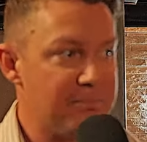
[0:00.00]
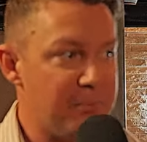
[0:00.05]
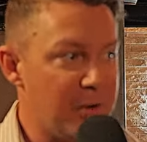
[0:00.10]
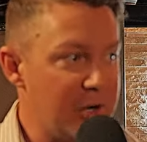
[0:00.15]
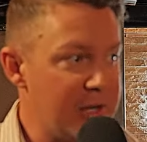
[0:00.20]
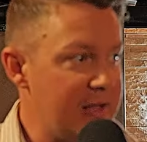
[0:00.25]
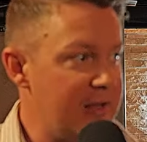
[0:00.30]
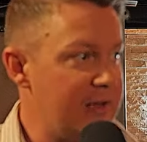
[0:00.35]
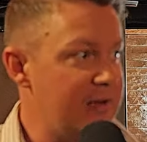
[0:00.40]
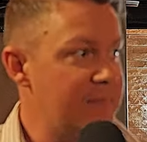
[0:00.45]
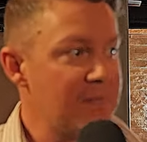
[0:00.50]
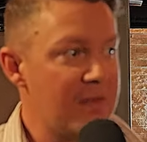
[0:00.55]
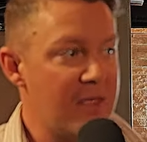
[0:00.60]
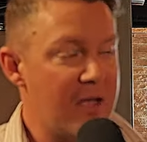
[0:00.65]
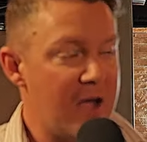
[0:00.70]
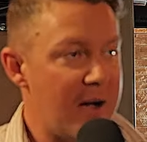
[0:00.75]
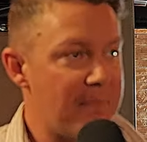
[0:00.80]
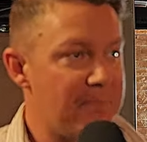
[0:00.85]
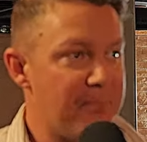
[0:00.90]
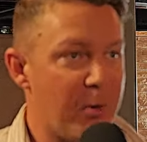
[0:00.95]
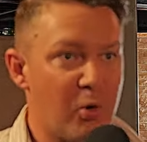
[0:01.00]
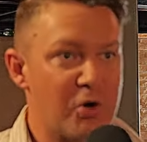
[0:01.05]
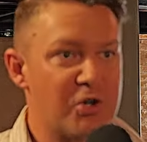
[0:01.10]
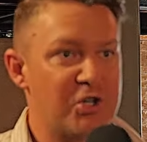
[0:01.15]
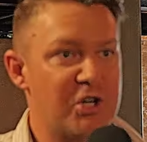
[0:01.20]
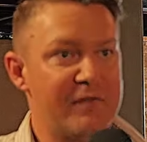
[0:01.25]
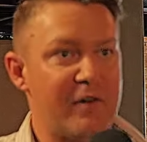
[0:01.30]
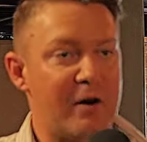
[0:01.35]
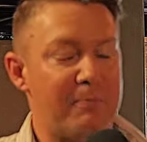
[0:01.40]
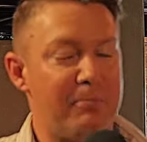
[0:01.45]
putting a
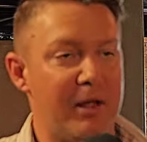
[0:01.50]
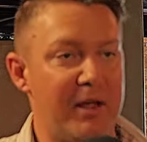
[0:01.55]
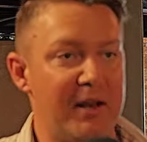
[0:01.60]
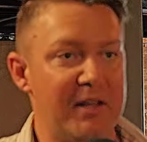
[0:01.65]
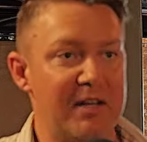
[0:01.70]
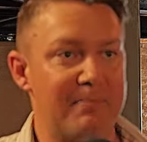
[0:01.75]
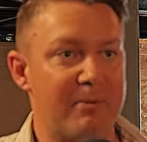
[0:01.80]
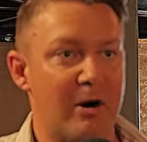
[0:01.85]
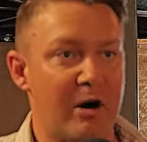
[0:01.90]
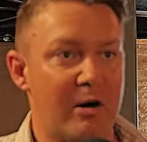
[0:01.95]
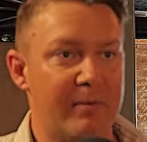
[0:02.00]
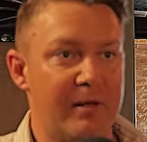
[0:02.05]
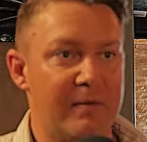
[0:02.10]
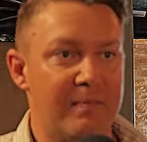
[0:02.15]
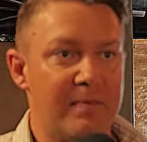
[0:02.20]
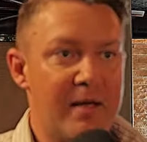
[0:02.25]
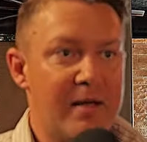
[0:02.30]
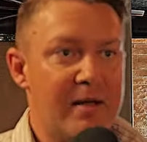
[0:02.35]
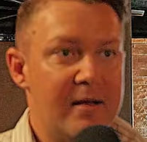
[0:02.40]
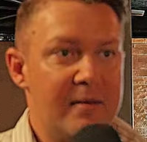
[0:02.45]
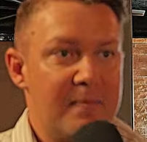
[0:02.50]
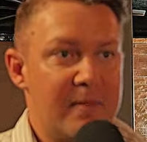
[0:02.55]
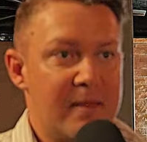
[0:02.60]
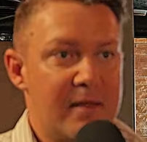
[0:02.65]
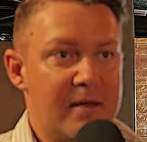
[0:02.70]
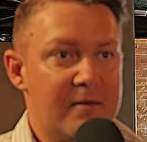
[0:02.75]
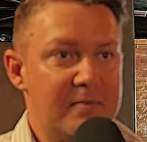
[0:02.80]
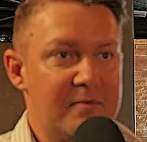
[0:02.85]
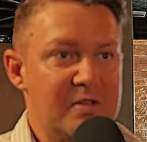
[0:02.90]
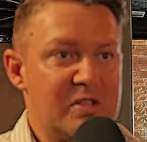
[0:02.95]
portion of our planning department
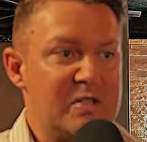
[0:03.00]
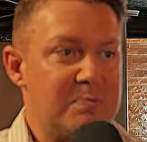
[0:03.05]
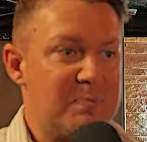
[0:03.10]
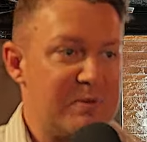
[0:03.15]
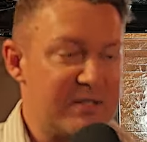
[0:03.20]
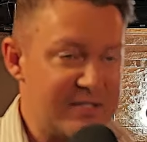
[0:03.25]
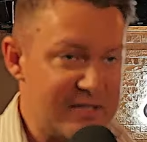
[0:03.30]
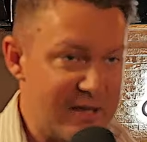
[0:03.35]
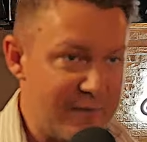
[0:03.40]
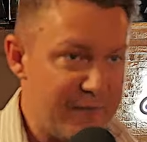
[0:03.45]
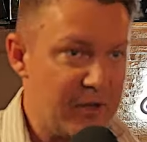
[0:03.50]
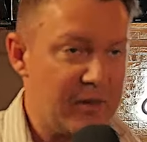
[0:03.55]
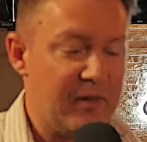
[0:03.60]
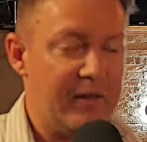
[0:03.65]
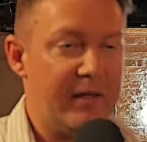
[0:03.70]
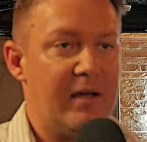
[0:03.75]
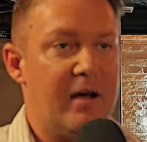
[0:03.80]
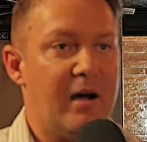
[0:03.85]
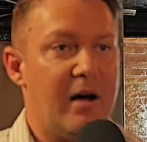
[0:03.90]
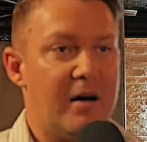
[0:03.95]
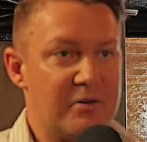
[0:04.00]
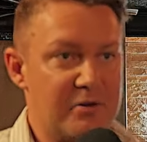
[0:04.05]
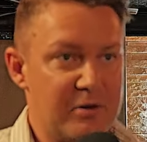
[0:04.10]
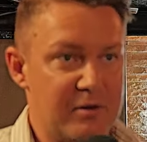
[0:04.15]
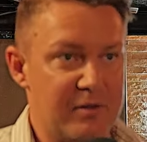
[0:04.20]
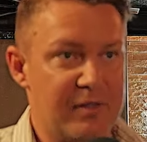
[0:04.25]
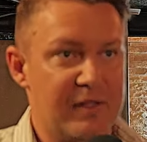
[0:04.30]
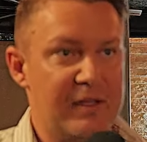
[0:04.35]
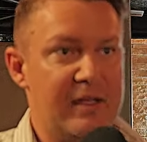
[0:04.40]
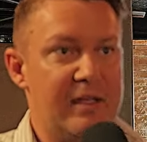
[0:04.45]
specifically
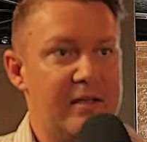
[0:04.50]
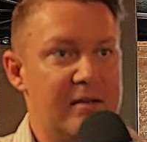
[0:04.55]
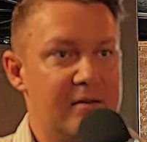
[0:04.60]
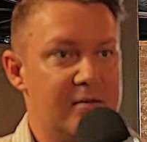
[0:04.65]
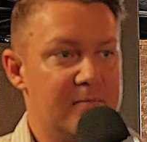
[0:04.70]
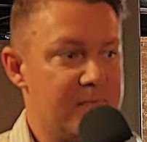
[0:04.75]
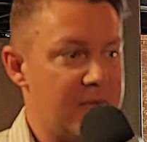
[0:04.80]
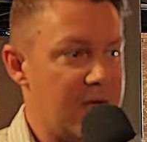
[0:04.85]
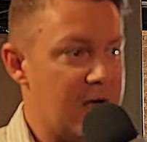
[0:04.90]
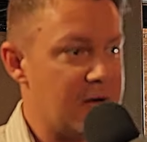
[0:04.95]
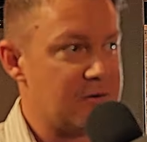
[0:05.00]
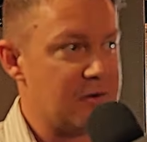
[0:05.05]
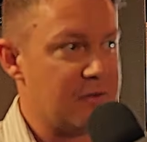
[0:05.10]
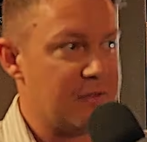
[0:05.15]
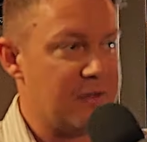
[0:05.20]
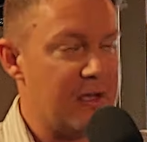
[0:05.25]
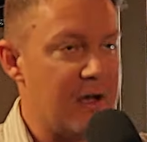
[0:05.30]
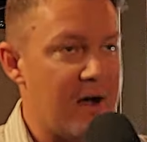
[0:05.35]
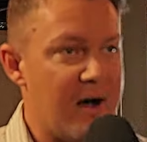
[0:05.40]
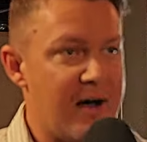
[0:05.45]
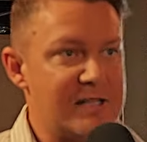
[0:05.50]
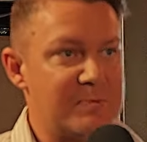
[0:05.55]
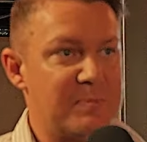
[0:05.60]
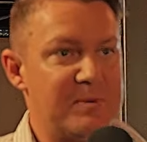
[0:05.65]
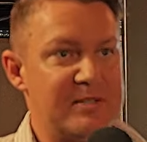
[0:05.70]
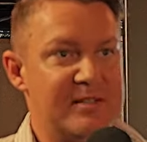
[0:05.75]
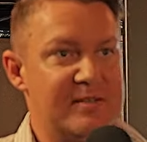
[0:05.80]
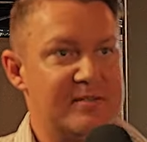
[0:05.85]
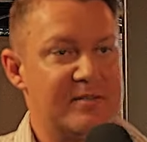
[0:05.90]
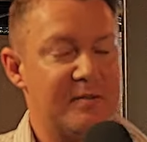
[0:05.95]
under the
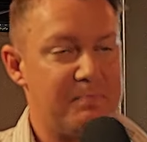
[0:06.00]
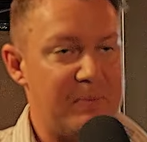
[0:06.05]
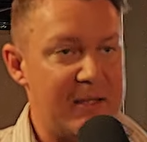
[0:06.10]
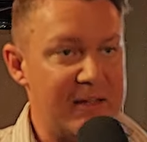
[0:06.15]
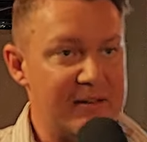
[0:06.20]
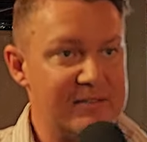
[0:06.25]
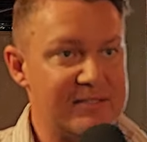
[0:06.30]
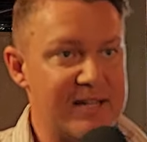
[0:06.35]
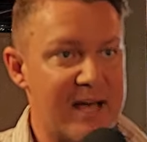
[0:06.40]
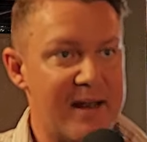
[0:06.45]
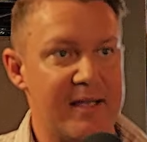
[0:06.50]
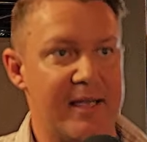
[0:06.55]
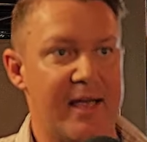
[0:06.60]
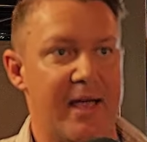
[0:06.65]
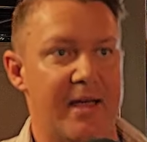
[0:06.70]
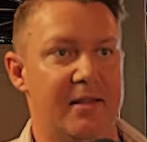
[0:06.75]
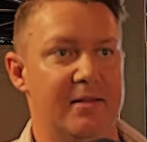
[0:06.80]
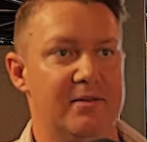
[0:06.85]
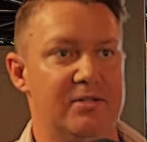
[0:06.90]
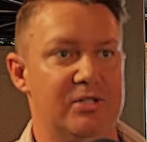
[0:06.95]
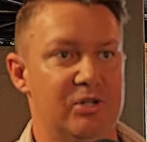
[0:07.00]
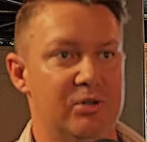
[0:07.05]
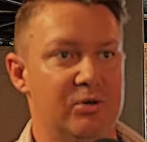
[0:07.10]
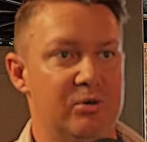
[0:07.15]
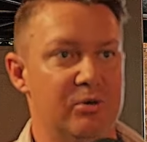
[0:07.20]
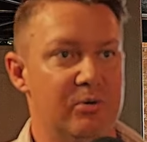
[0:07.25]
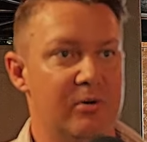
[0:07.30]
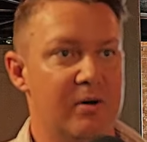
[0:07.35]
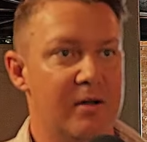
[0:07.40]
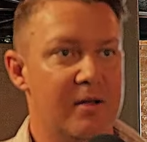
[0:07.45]
auspices of being dedicated
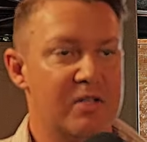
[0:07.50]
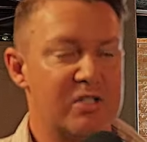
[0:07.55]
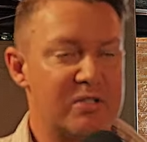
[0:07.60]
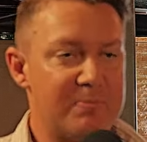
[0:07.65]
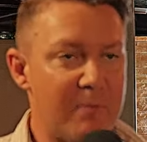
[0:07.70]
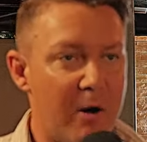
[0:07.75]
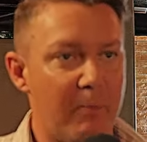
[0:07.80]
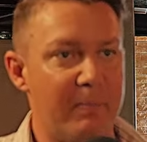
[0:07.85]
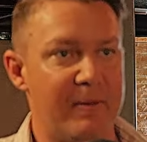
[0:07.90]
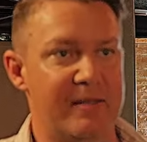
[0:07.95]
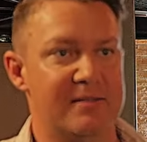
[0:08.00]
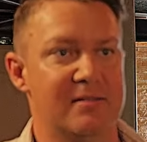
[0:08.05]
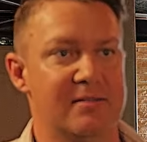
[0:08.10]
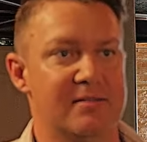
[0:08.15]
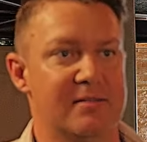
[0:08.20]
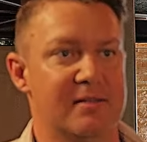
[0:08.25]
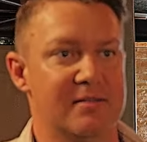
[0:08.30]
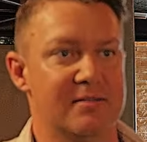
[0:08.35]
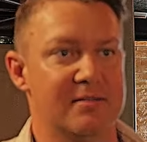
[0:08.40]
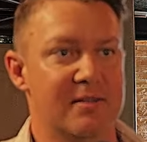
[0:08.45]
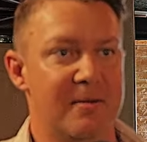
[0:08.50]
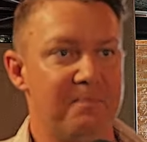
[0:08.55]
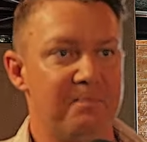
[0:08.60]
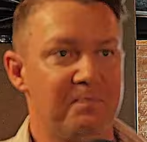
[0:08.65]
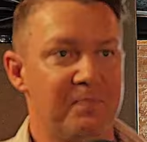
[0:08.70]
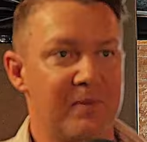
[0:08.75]
to small businesses,